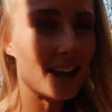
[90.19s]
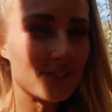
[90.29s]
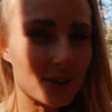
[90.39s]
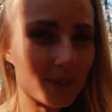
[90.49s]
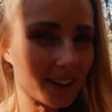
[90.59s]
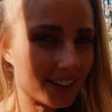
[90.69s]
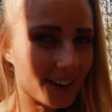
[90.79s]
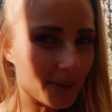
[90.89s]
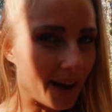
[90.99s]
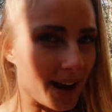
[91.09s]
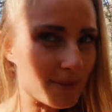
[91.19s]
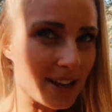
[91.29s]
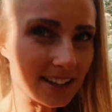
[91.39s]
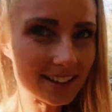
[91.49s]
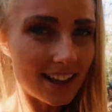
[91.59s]
If you're wondering why I'm
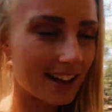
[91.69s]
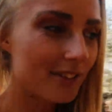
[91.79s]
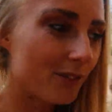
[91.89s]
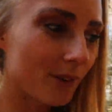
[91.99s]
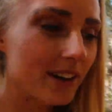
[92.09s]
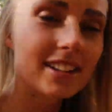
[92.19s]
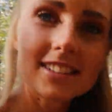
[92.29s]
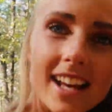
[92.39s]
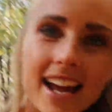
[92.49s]
in a forest,